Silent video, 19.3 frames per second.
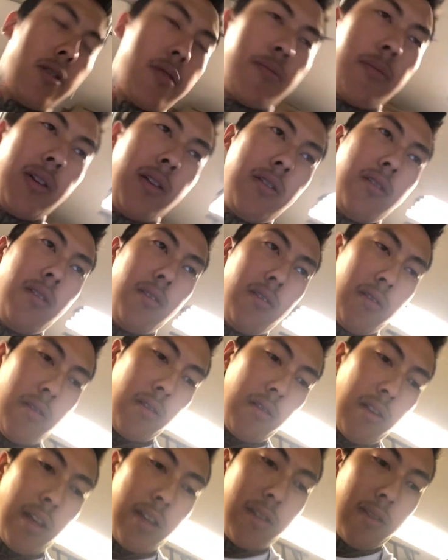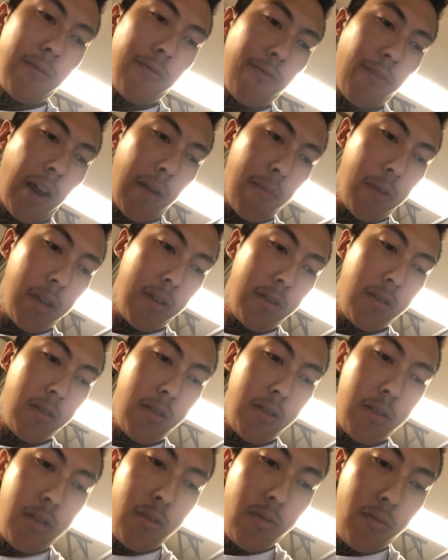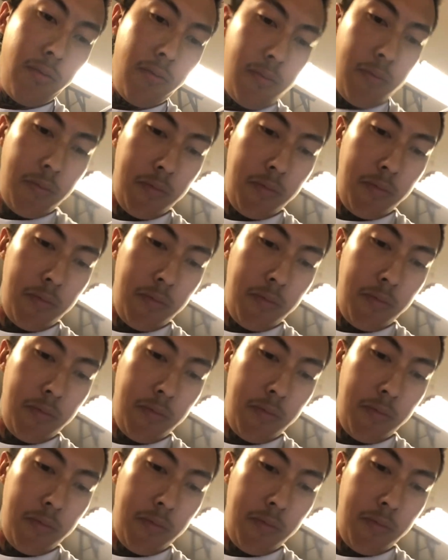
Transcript: took me less than five minutes to do.